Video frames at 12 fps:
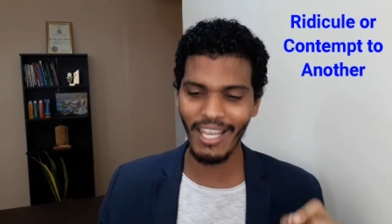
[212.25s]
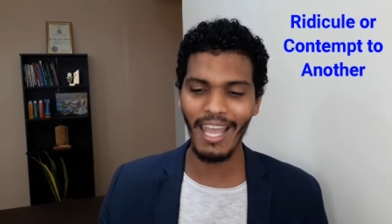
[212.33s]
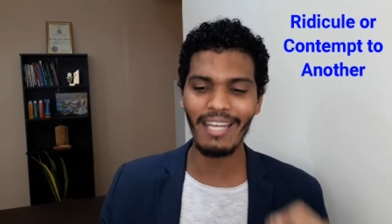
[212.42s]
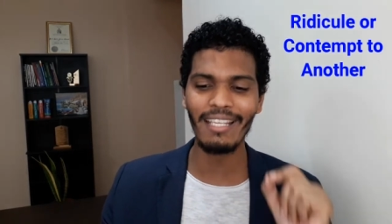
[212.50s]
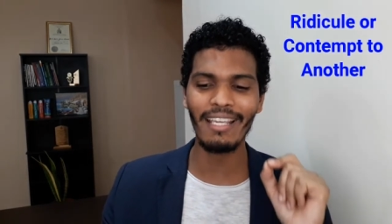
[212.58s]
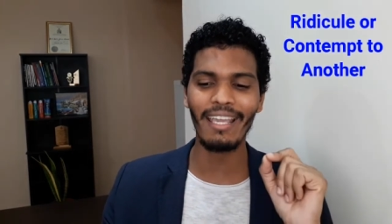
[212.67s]

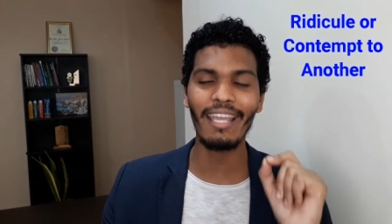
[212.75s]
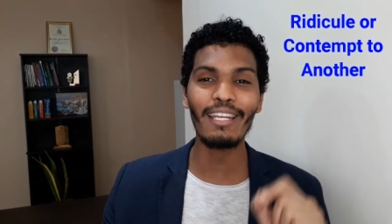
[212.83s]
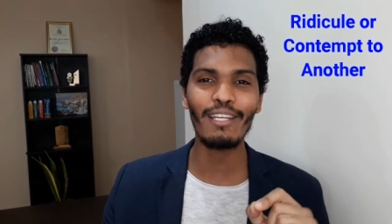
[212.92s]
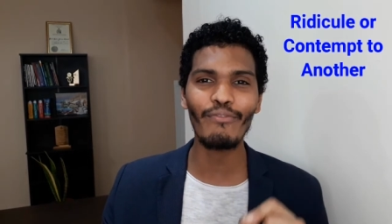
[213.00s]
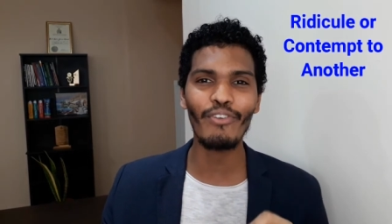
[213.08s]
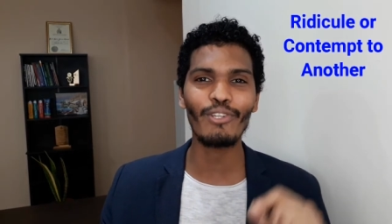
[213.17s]
any
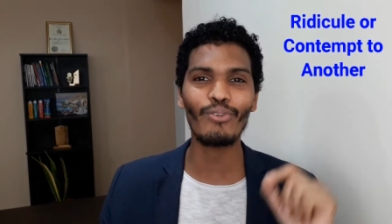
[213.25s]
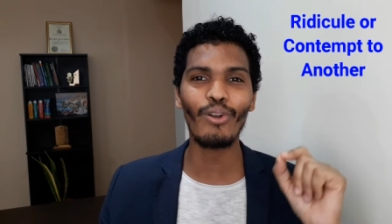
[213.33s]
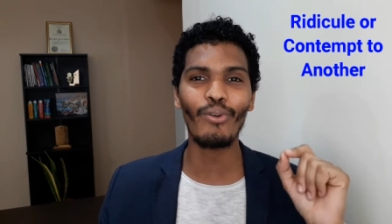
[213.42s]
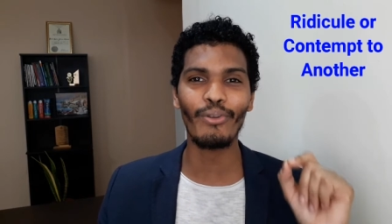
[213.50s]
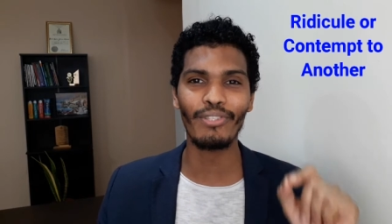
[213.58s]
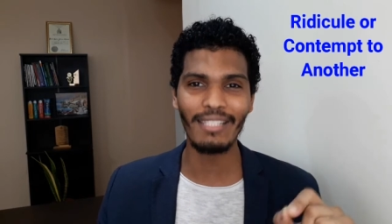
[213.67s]
individual
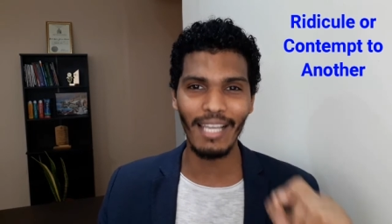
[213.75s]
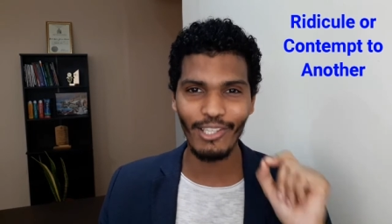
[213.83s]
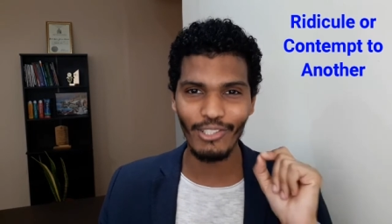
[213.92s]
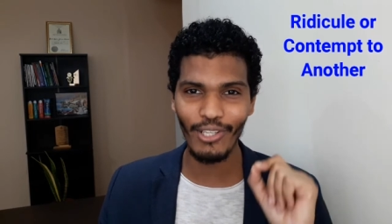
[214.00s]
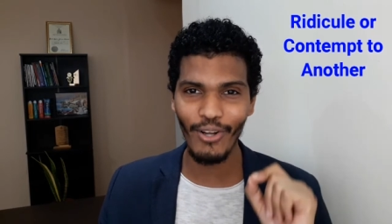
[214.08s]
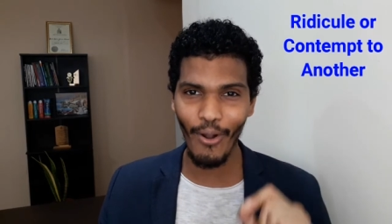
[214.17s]
or
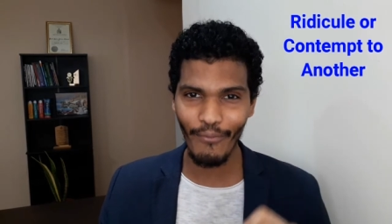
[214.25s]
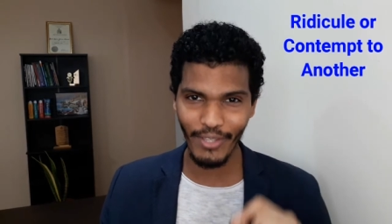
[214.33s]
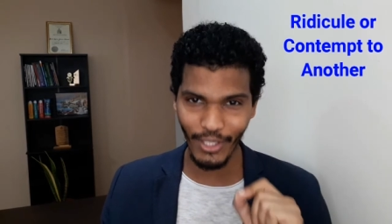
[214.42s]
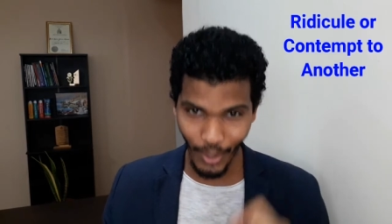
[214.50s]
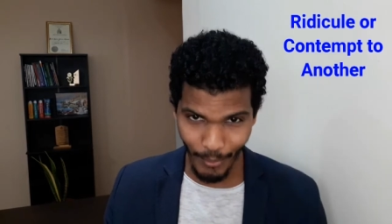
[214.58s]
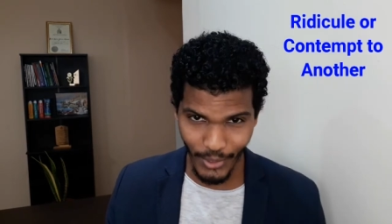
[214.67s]
section of the
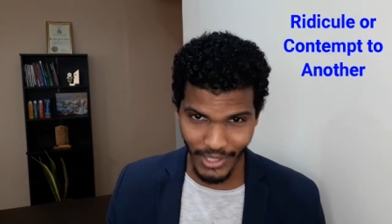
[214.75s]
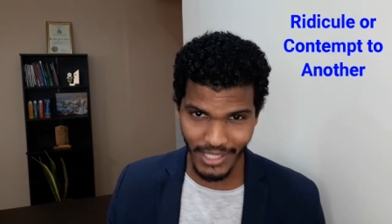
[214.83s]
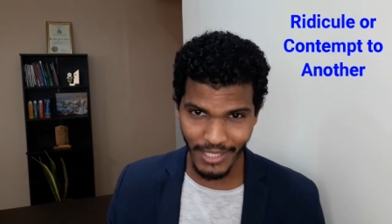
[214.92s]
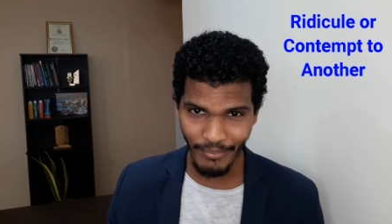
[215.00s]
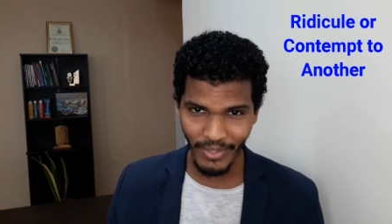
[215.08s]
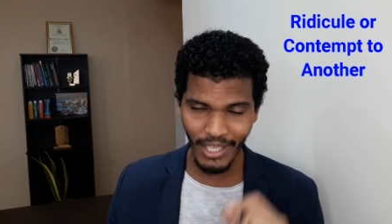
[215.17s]

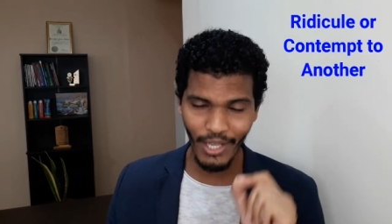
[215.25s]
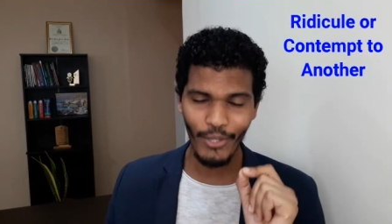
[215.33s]
community,